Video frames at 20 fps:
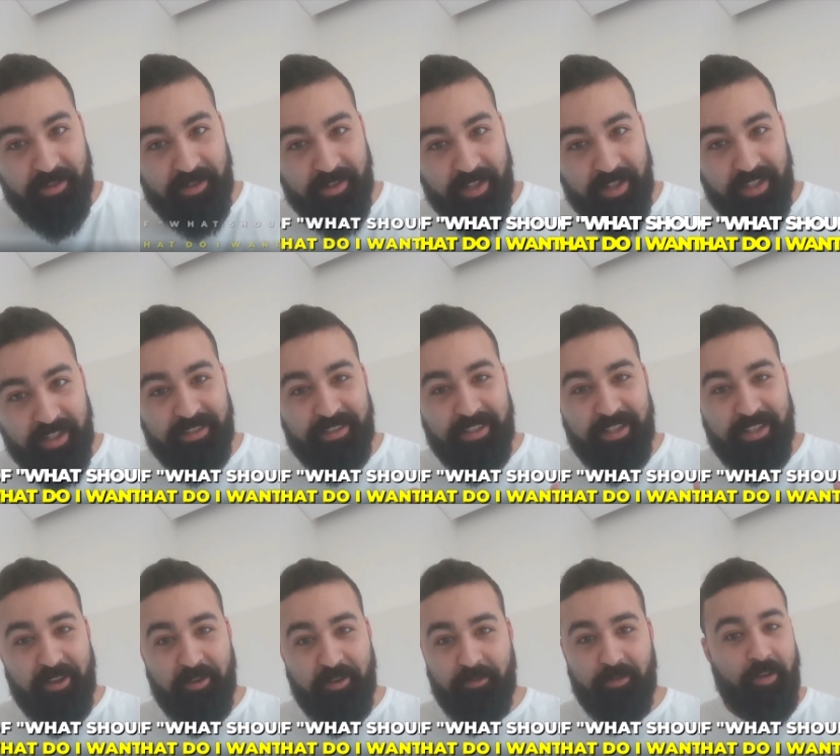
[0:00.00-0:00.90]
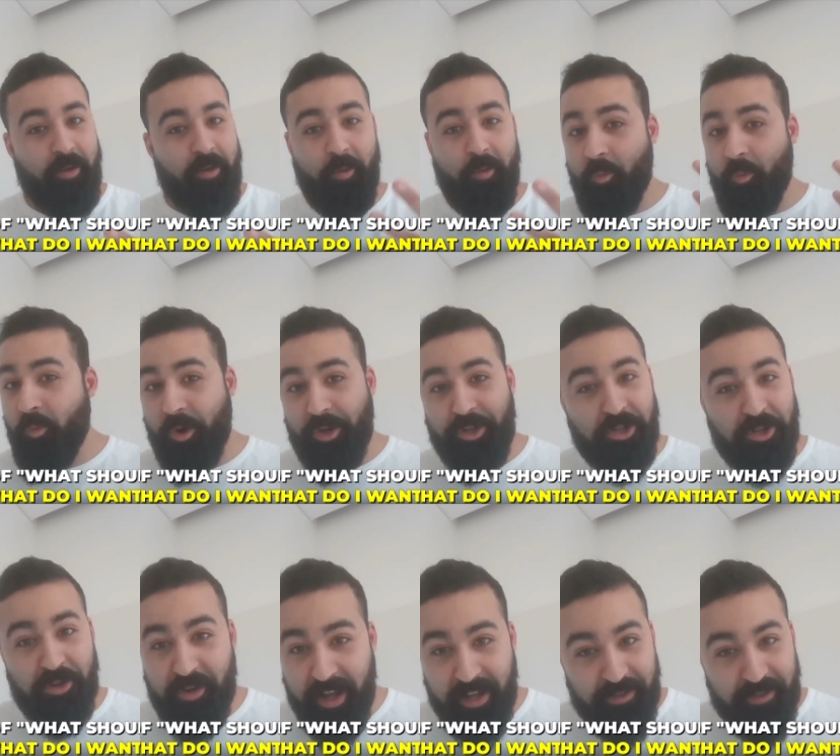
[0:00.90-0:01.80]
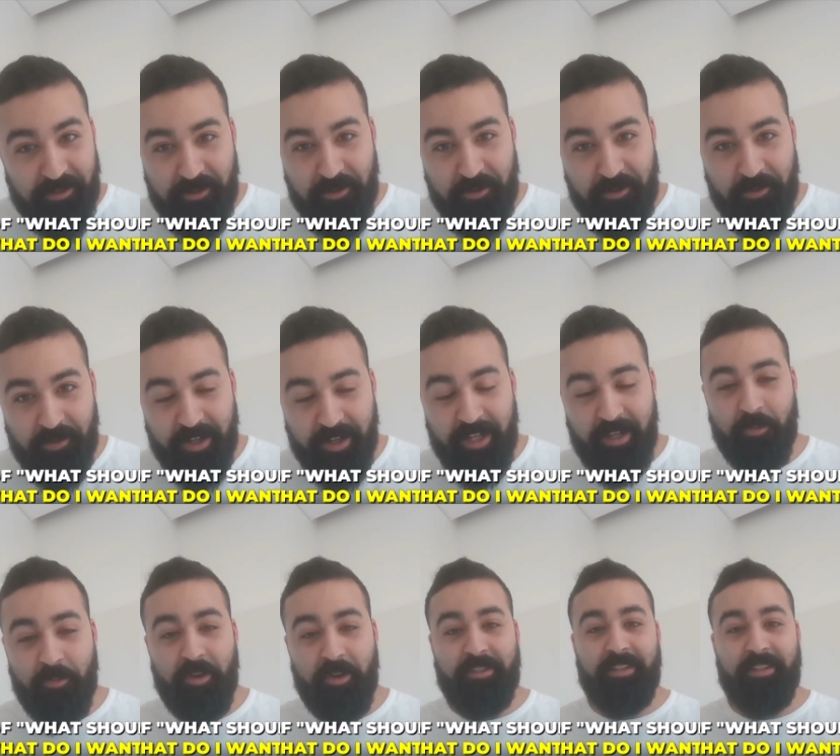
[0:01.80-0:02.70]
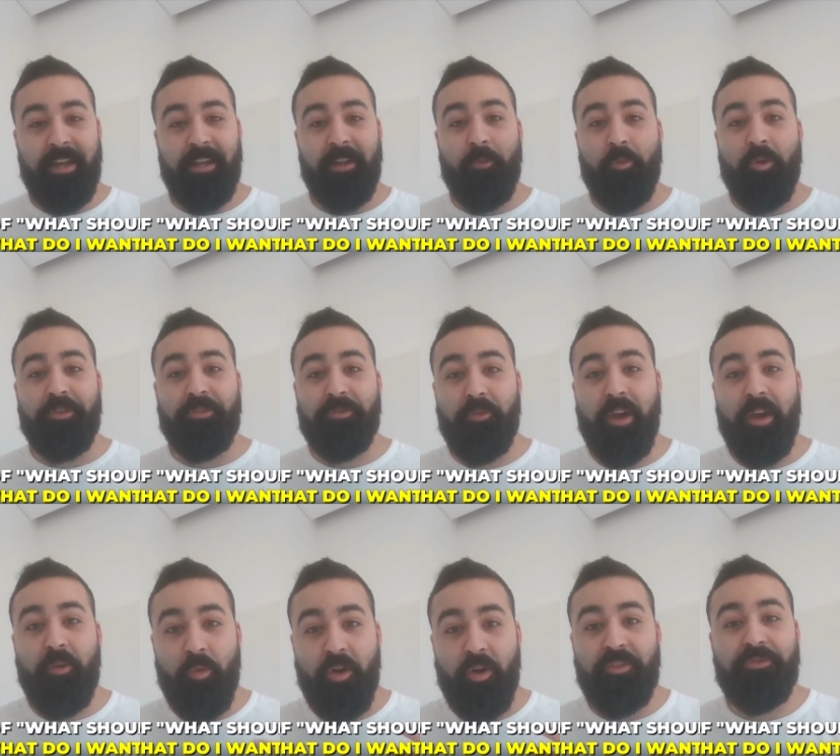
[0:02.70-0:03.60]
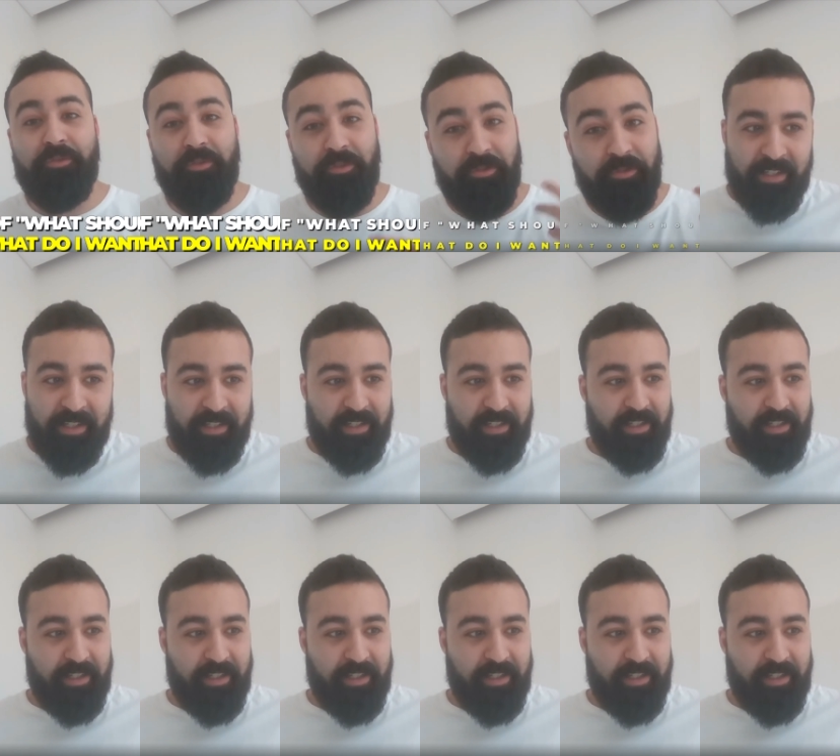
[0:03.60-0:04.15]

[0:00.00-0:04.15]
instead of what should I do, it was like what do I want to do.